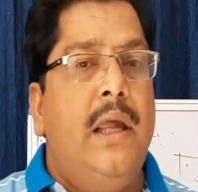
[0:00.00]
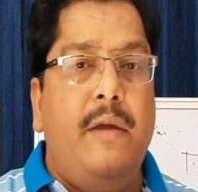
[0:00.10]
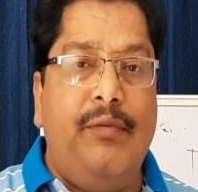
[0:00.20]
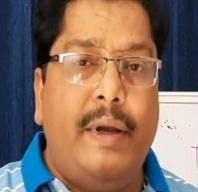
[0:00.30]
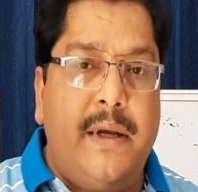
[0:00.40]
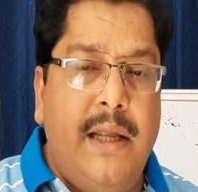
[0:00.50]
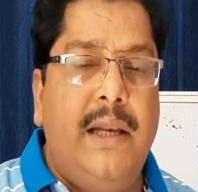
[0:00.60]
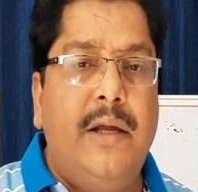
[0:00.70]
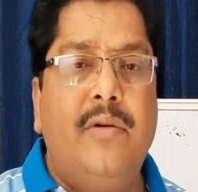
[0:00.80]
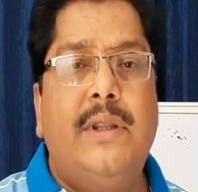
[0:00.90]
If you are
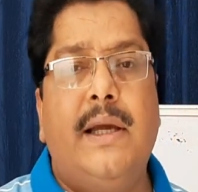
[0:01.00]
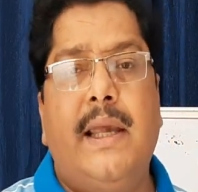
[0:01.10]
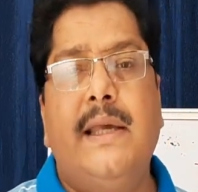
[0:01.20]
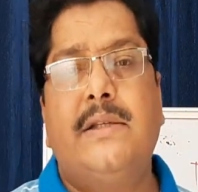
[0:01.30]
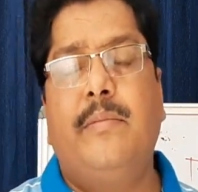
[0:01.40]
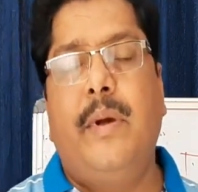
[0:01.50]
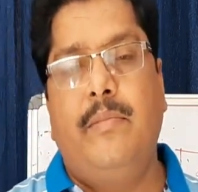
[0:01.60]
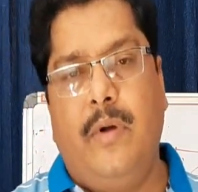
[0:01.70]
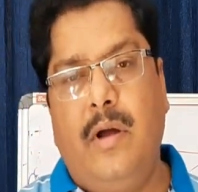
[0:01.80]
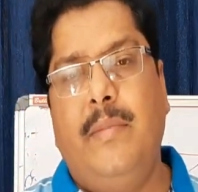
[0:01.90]
dealing with a case of
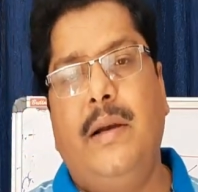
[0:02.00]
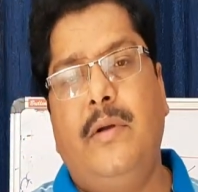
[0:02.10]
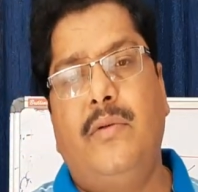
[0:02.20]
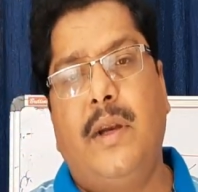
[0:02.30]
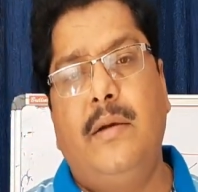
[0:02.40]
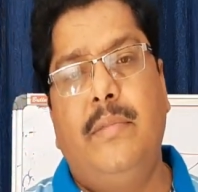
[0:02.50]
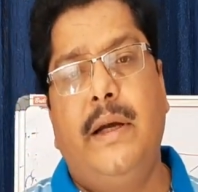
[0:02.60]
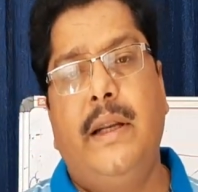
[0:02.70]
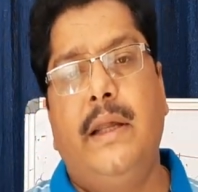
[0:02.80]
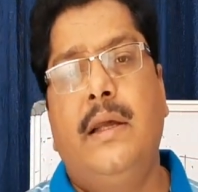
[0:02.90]
abnormal uterine
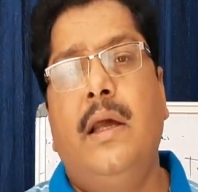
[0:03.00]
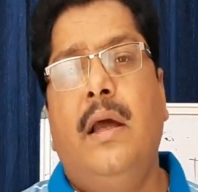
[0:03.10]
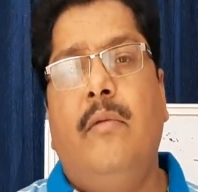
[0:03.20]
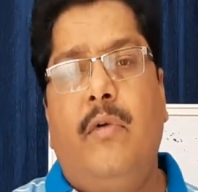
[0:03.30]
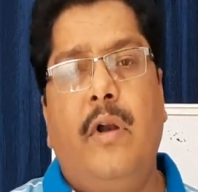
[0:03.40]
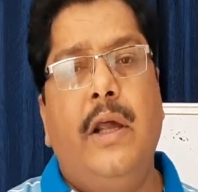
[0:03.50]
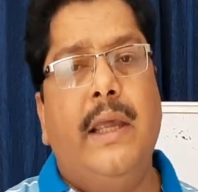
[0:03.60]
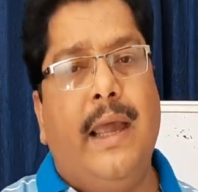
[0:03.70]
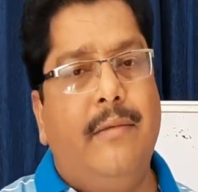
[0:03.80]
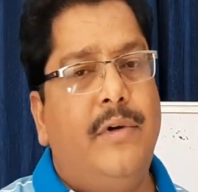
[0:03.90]
bleeding
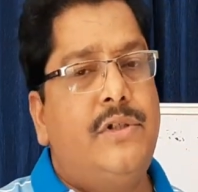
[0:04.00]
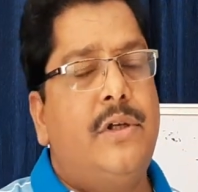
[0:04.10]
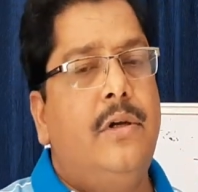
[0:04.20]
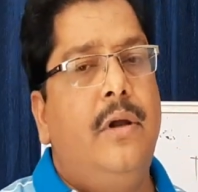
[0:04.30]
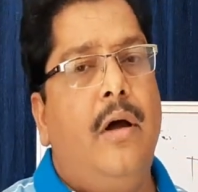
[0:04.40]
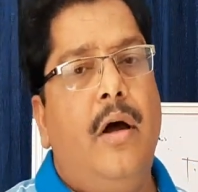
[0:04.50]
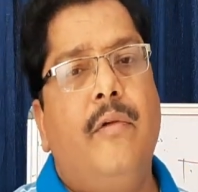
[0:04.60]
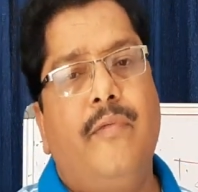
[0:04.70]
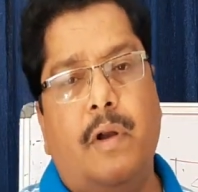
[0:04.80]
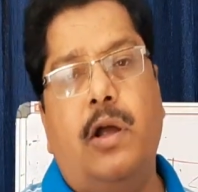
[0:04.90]
following abortion
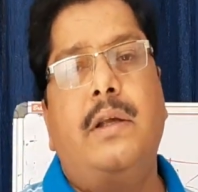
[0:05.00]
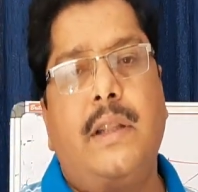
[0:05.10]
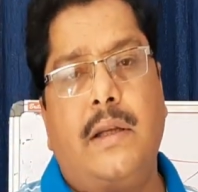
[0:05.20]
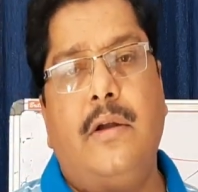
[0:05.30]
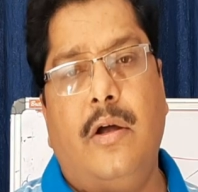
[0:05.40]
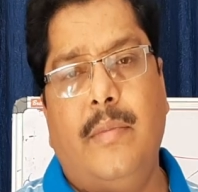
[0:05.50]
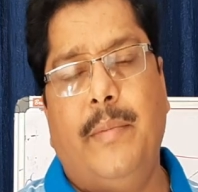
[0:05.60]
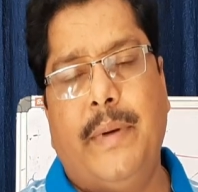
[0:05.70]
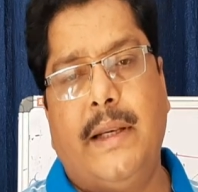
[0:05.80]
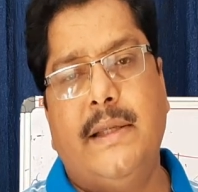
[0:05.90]
or following the normal
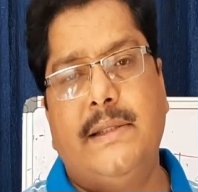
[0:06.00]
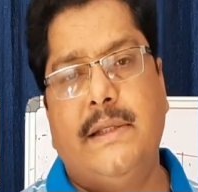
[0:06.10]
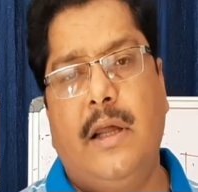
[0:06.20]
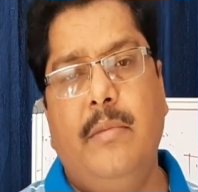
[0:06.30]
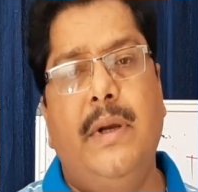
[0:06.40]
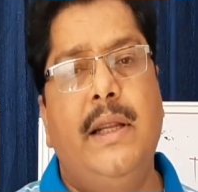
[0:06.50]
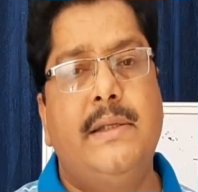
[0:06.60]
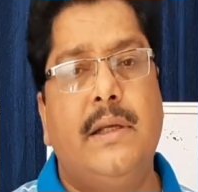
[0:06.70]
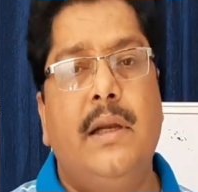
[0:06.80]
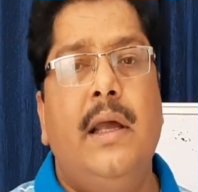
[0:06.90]
pregnancy
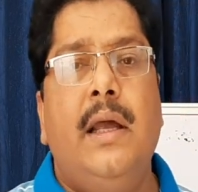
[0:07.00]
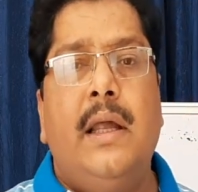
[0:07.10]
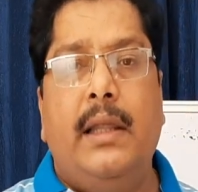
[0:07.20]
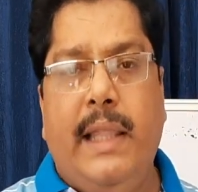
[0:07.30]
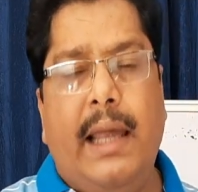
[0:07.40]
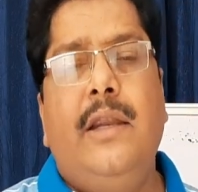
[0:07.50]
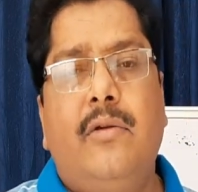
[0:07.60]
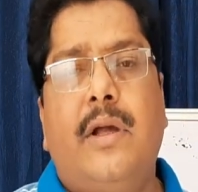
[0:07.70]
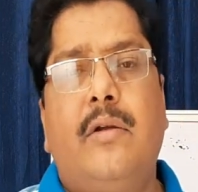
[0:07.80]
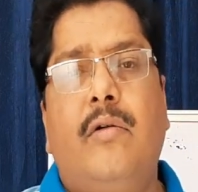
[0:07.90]
termination, then
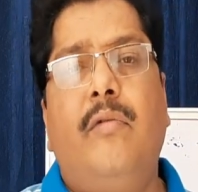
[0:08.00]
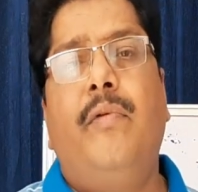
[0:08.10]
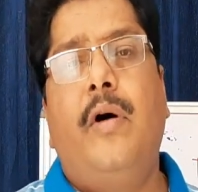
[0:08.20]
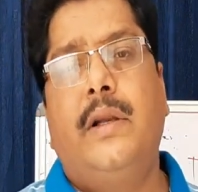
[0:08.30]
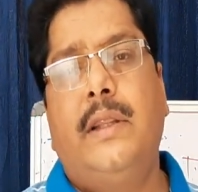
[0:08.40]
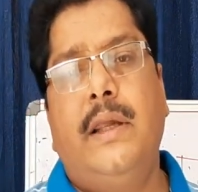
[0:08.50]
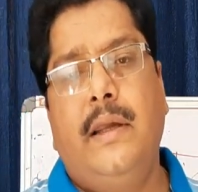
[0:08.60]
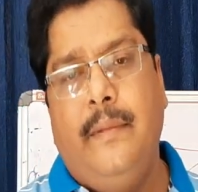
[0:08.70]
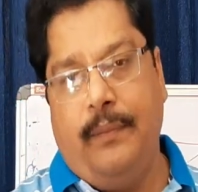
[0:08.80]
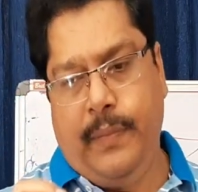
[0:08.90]
you can go for the